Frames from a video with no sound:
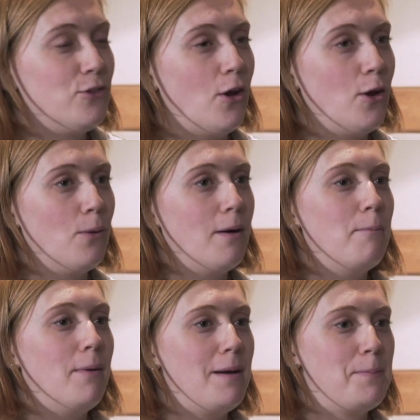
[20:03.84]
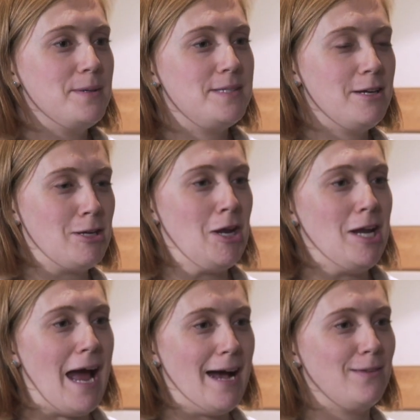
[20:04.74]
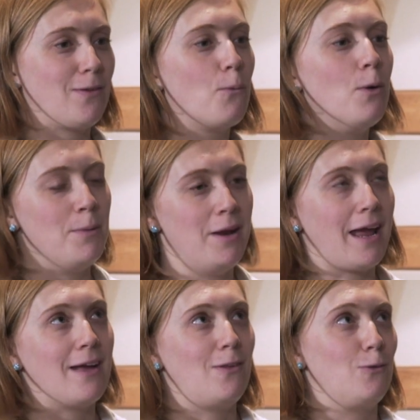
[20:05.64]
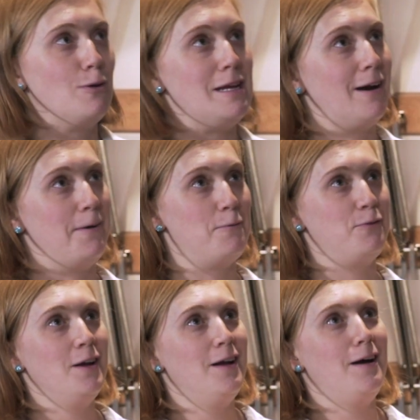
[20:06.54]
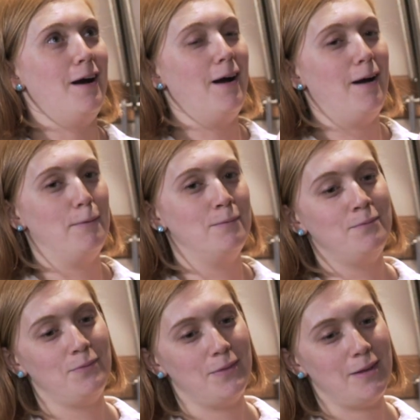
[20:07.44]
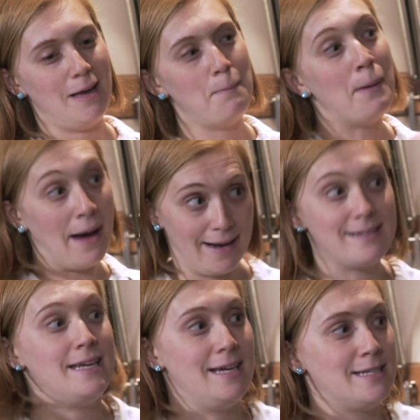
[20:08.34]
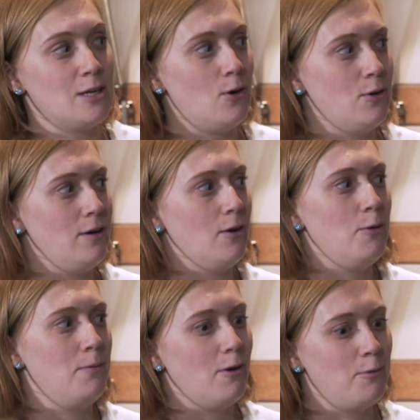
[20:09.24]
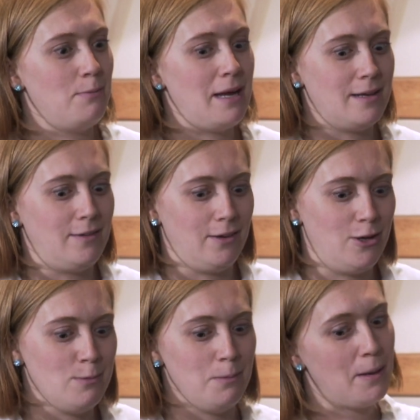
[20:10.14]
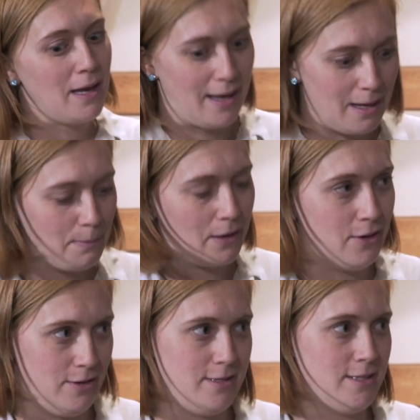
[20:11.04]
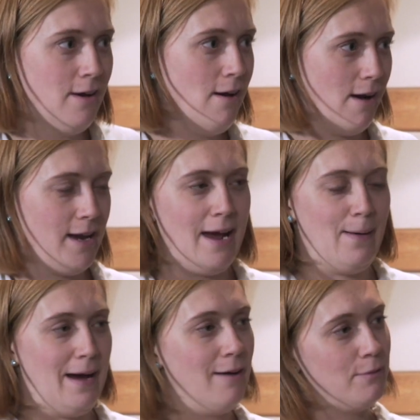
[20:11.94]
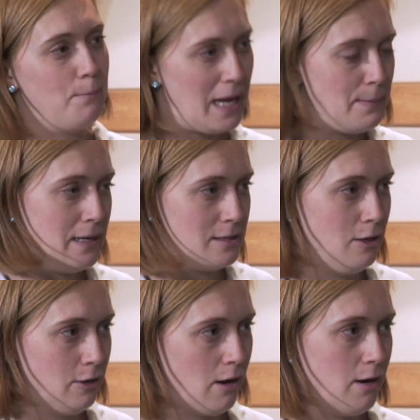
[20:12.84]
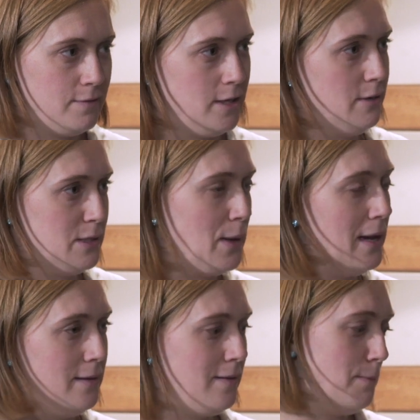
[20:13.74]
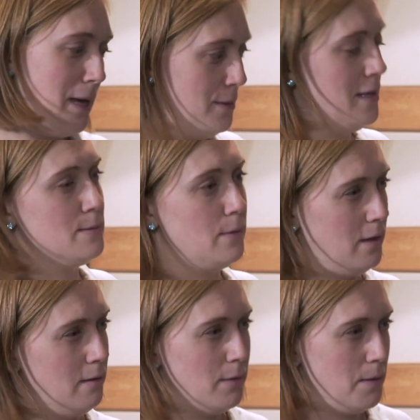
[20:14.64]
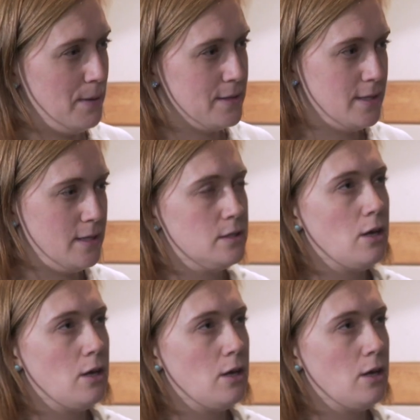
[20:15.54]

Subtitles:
So my position as a woman, I guess, has really kind of impacted on me as a human being, because I now have a baby to look after as well as the baby that is my business.